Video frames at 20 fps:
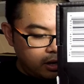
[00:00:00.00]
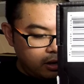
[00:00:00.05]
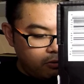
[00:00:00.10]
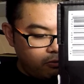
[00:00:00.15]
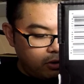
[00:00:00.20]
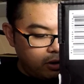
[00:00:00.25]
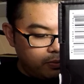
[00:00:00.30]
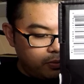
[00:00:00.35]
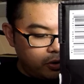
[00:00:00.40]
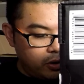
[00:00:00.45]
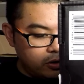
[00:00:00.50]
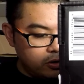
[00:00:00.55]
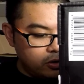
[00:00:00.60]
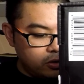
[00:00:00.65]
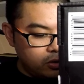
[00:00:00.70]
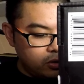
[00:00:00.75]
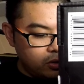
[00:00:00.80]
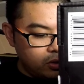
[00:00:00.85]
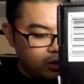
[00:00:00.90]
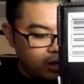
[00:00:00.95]

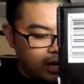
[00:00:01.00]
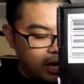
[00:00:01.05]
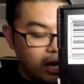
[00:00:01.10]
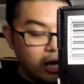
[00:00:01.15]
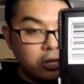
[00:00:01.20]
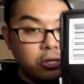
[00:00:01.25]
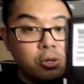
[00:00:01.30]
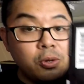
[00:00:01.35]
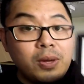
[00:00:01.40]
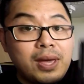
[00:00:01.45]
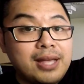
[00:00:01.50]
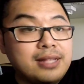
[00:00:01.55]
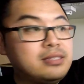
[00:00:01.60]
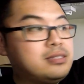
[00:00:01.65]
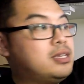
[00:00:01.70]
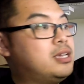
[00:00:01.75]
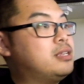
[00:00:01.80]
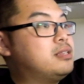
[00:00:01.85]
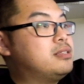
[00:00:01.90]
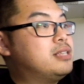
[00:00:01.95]
1.2
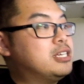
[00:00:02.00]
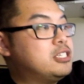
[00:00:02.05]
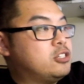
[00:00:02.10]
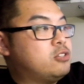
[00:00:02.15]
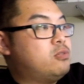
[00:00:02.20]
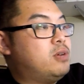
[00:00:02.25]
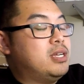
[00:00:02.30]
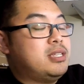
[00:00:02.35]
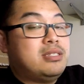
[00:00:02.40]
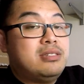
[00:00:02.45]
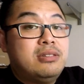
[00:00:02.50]
AUNZ, that's correct.